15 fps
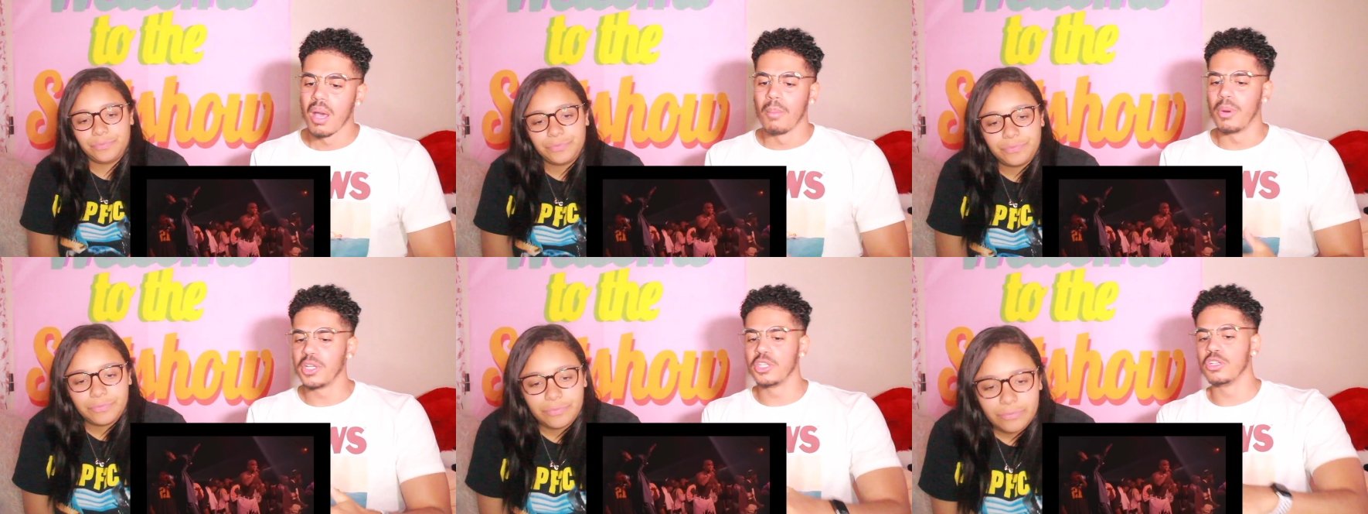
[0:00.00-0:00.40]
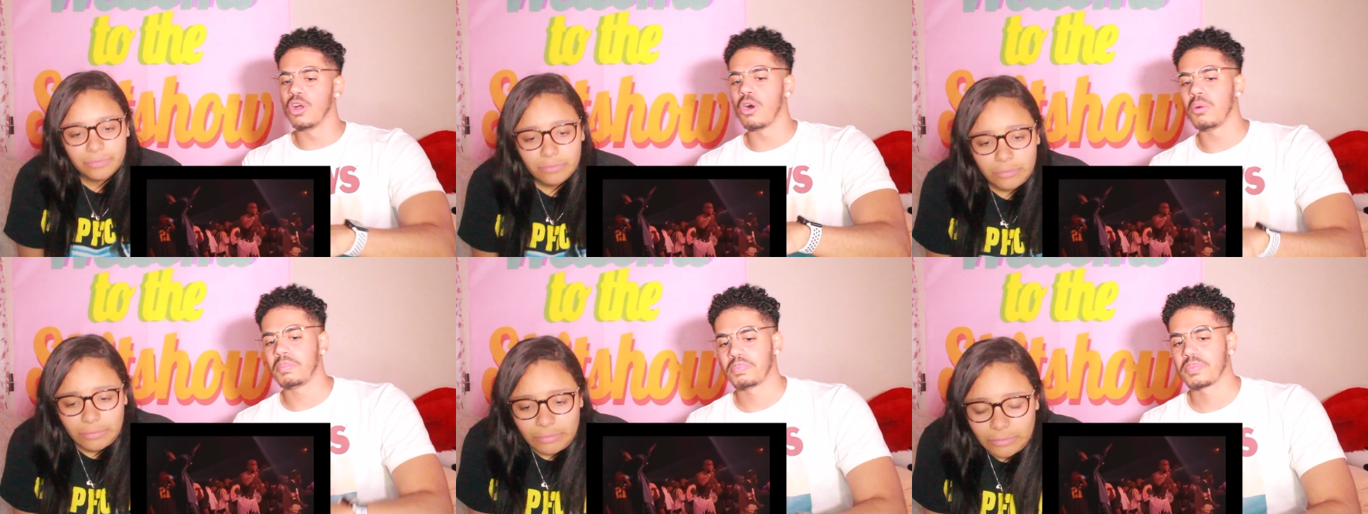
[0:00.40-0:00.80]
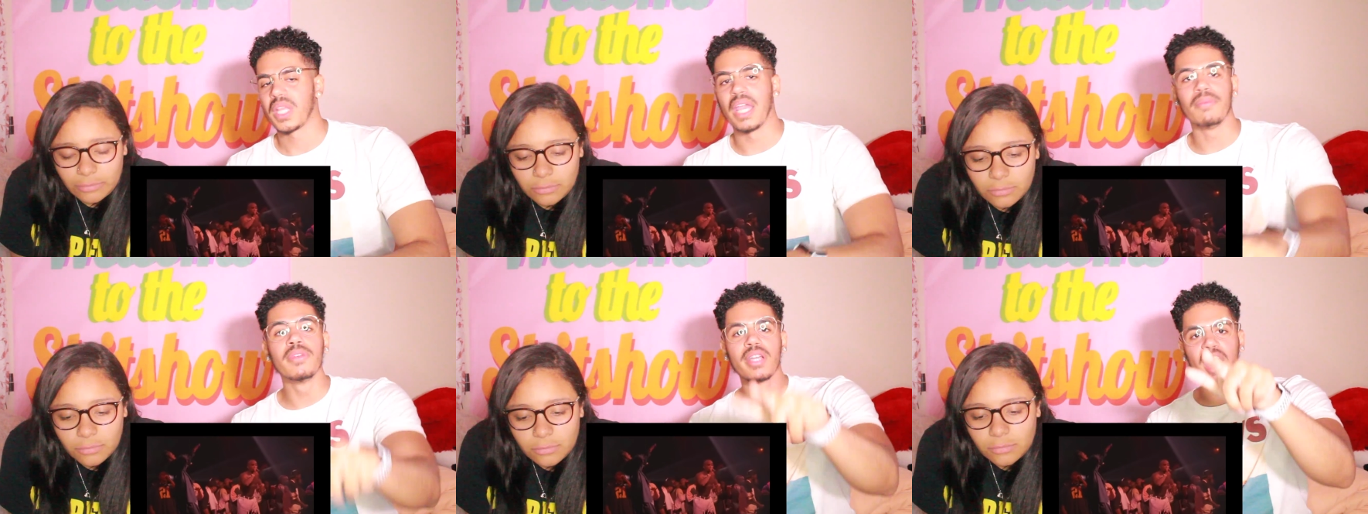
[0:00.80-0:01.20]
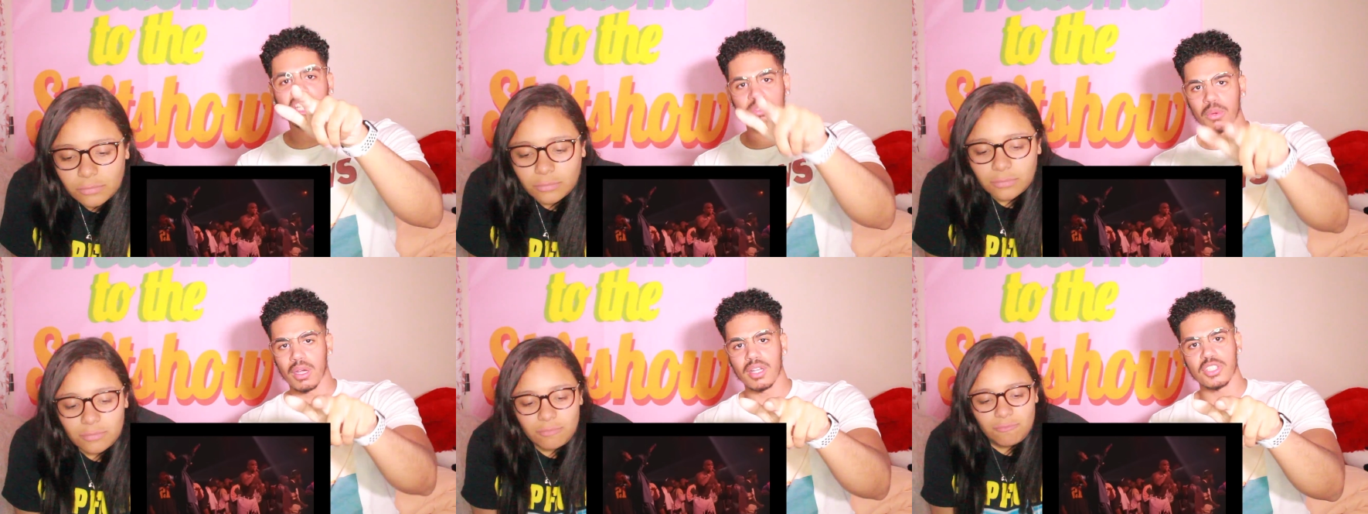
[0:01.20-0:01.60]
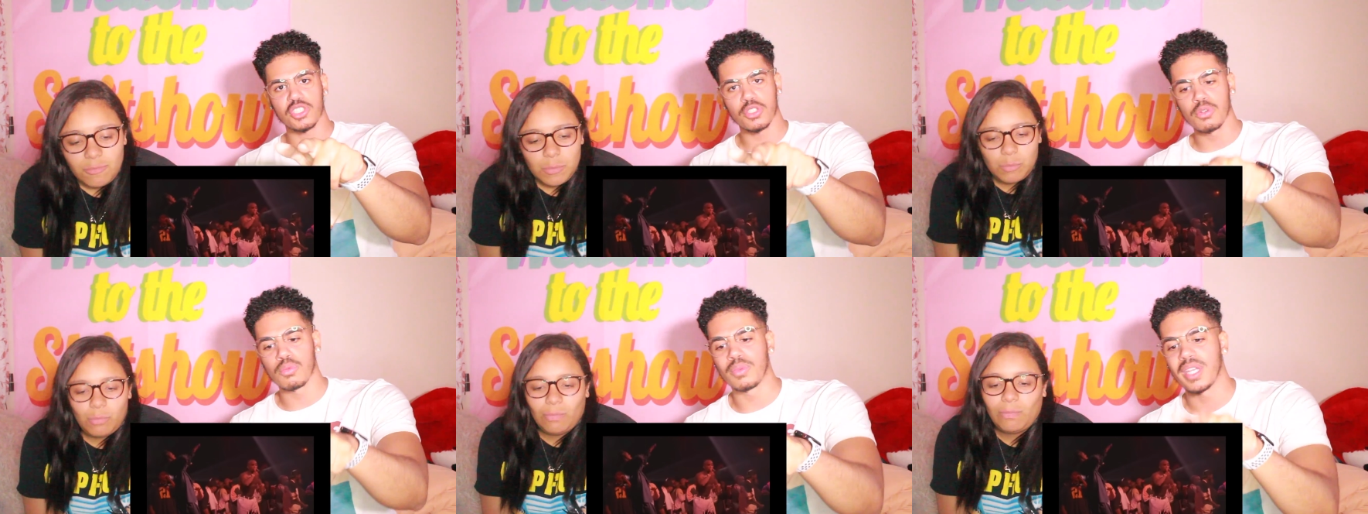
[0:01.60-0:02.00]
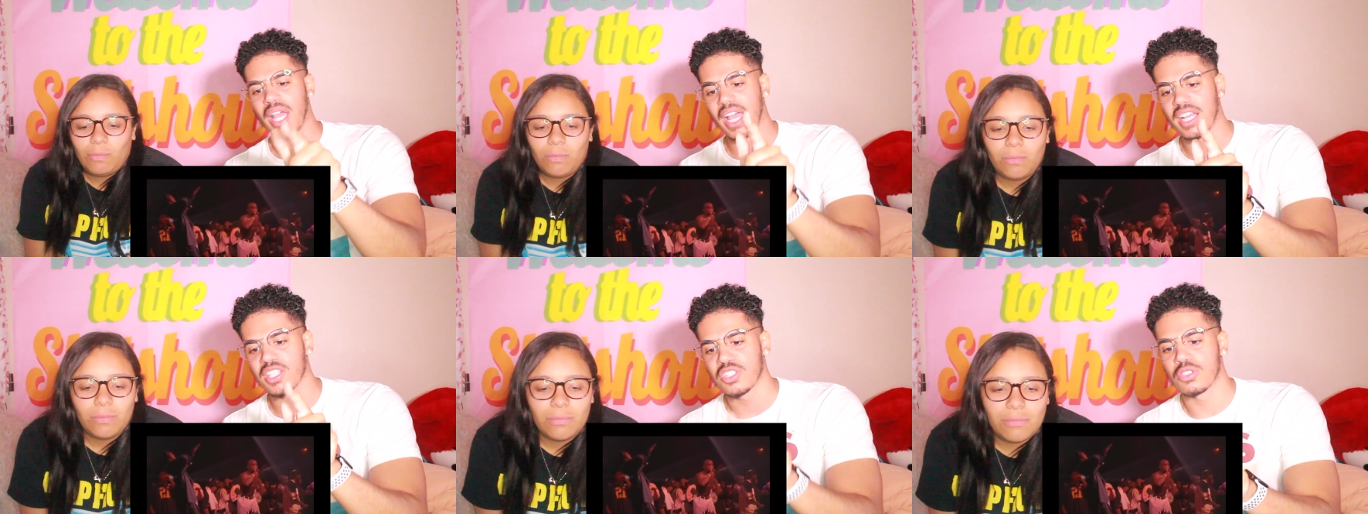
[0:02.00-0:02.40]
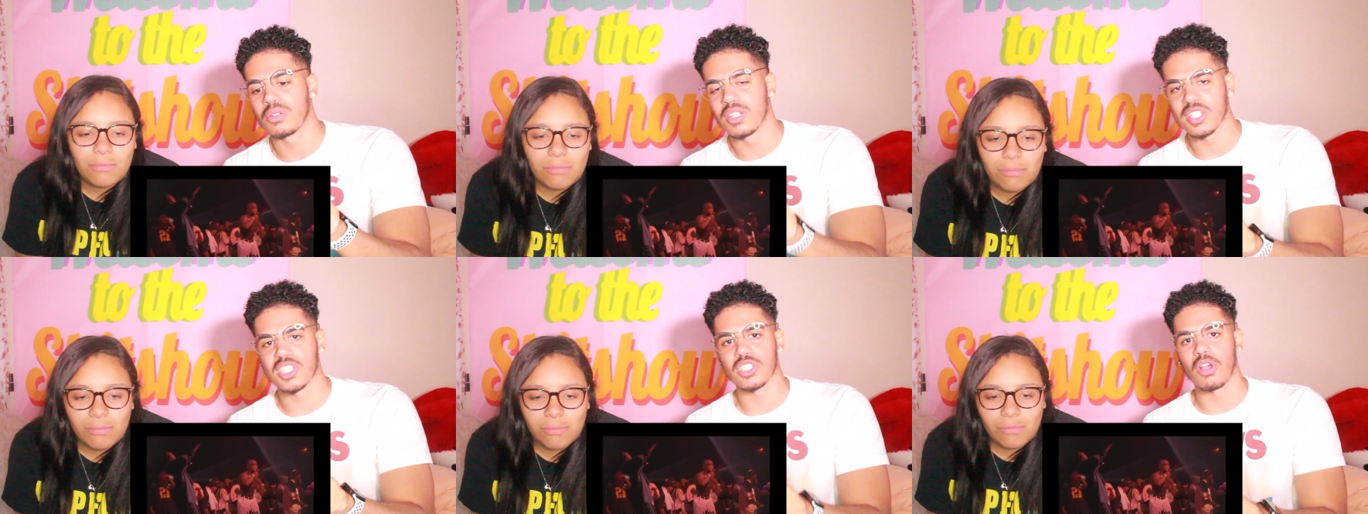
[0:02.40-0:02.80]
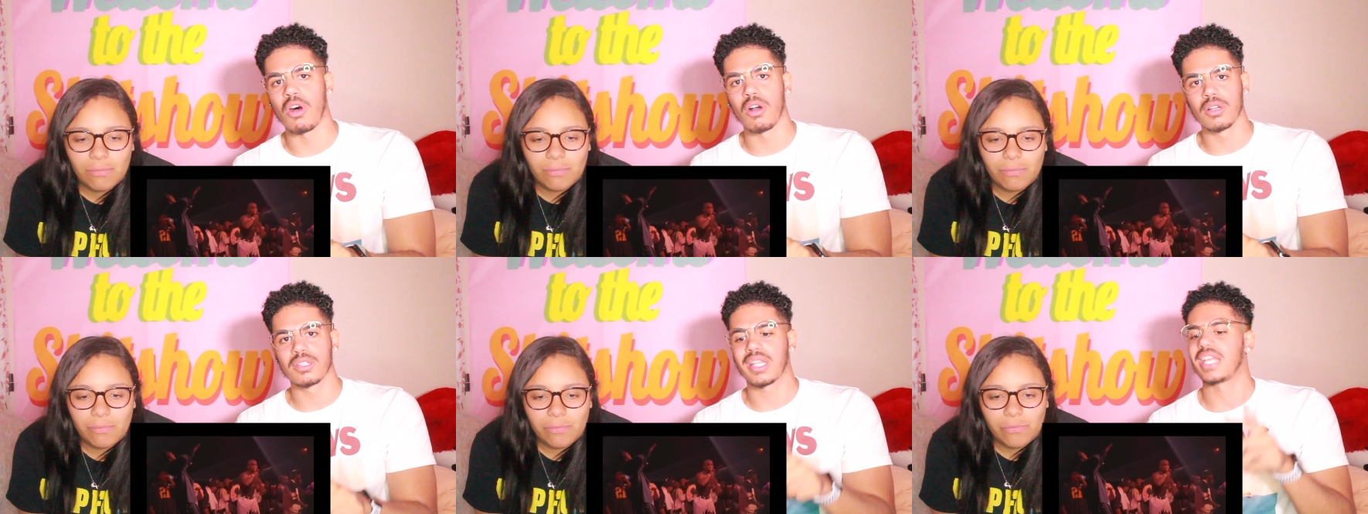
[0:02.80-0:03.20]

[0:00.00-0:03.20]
Speaker 1: But you know, if you guys want us to react to this song,